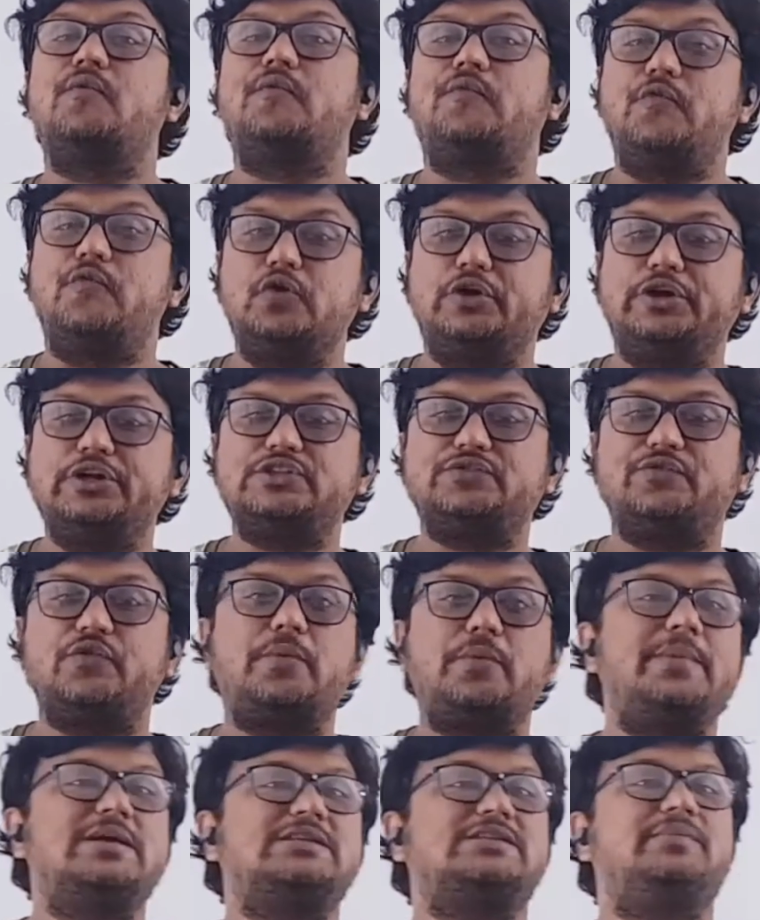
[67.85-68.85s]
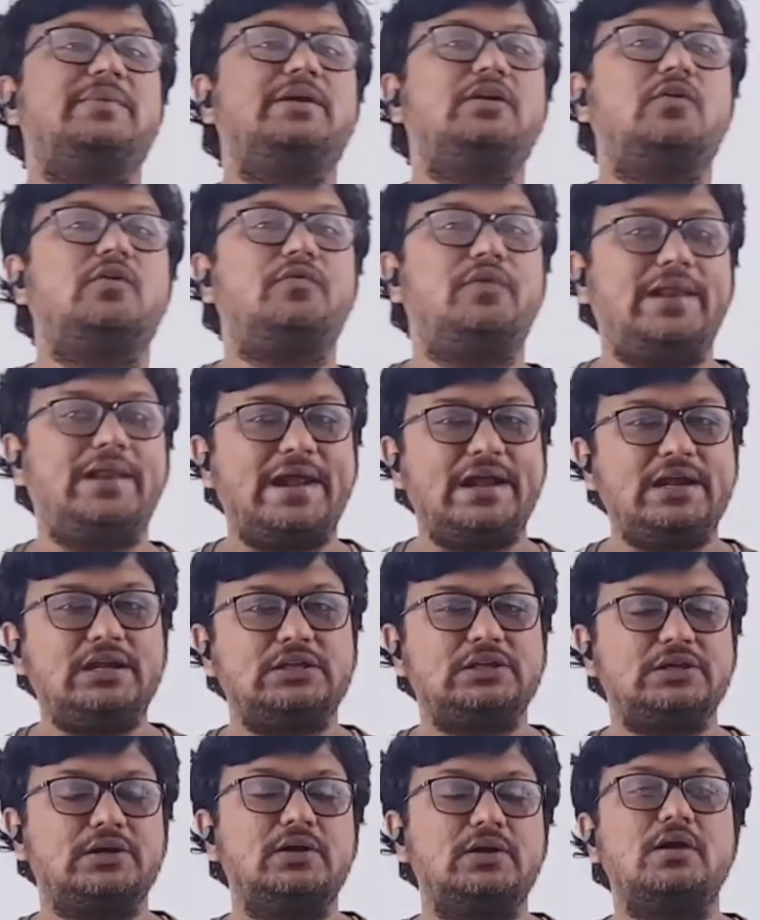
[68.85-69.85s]
Foot is for measurement of
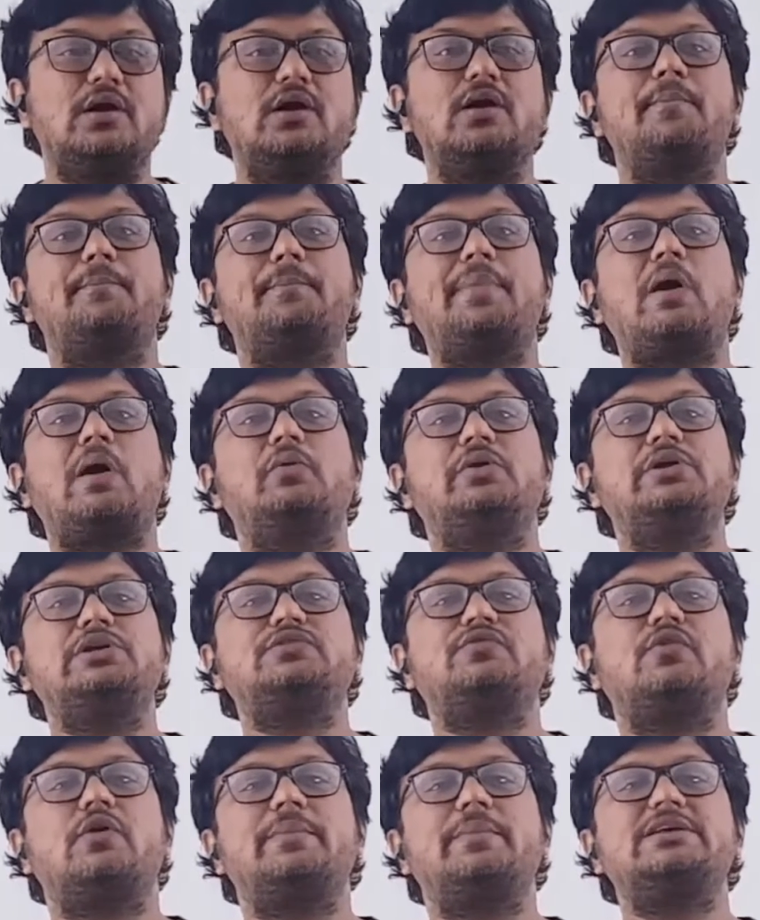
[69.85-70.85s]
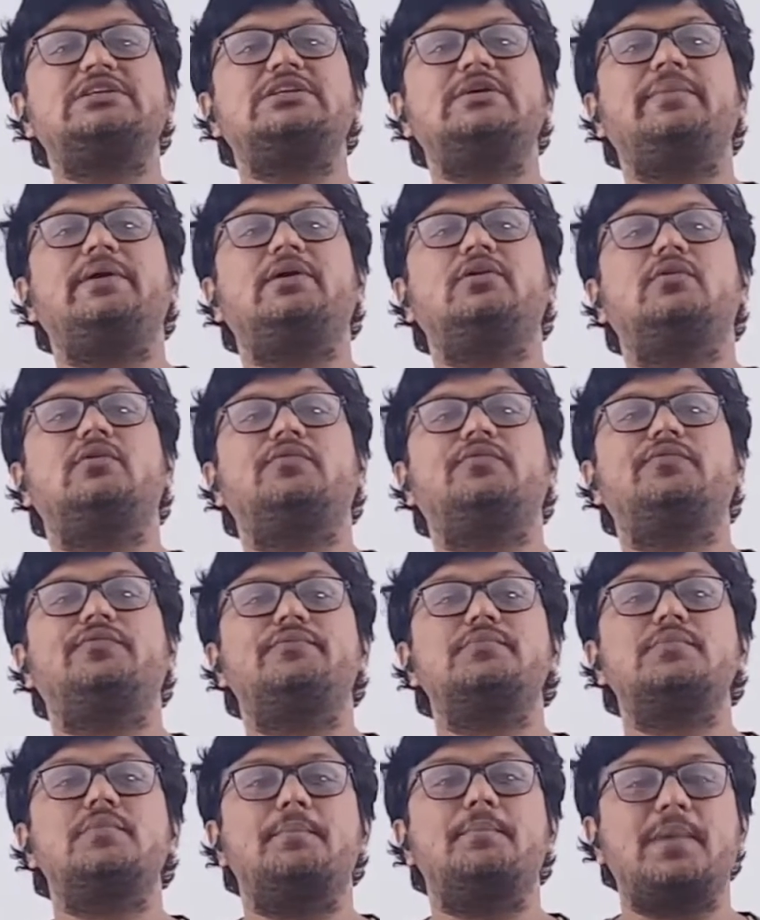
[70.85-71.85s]
length, pound is for measurement of
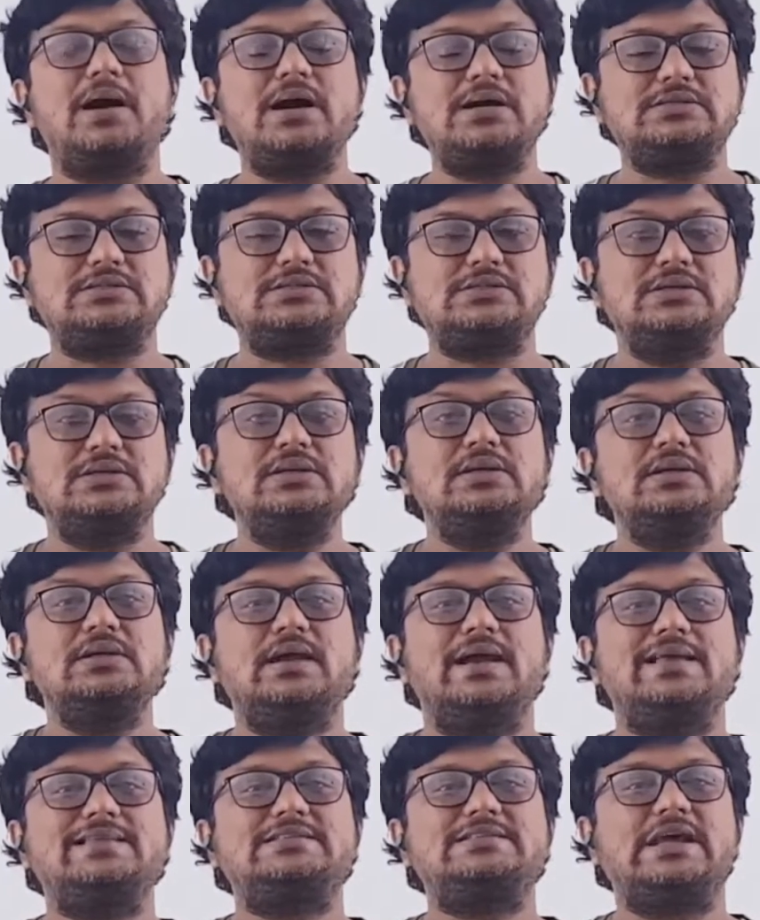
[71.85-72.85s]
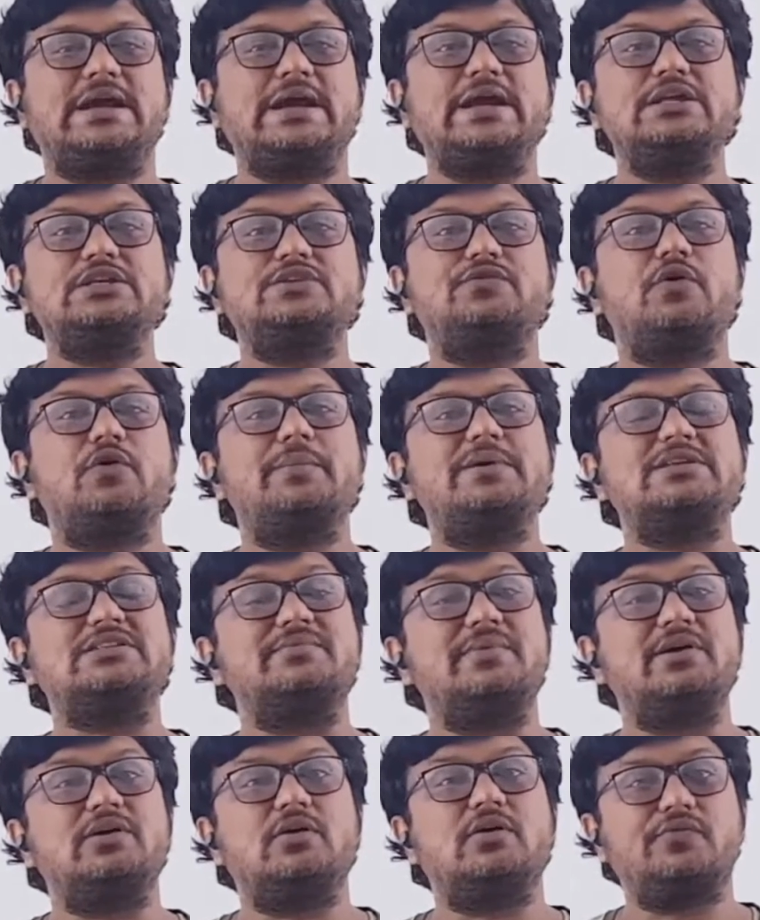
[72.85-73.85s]
mass, and second is for
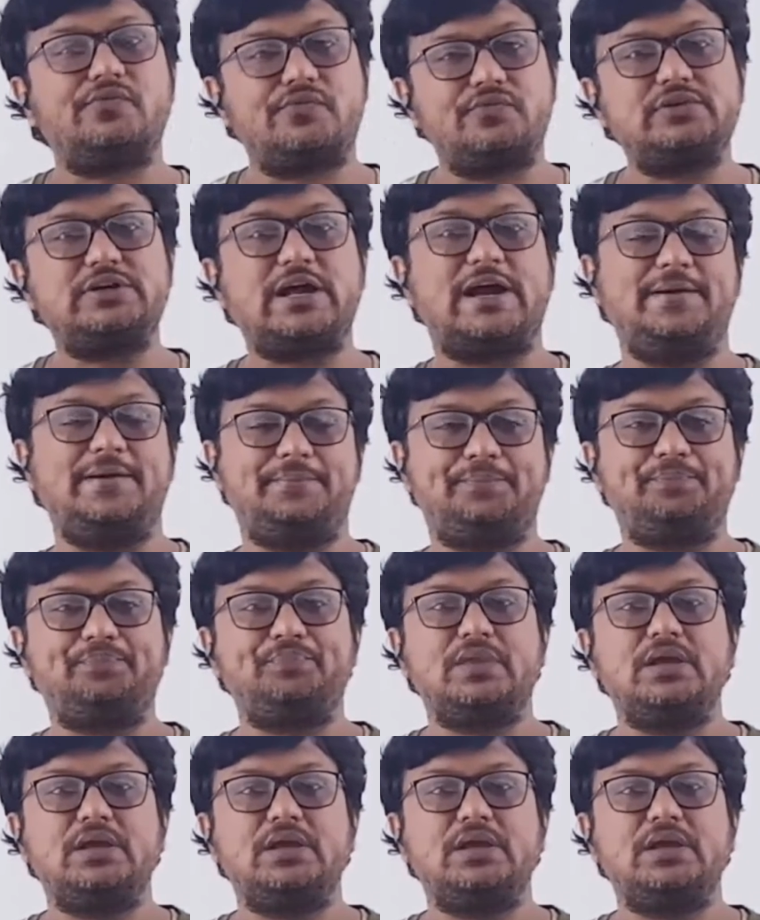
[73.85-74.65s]
measurement of time.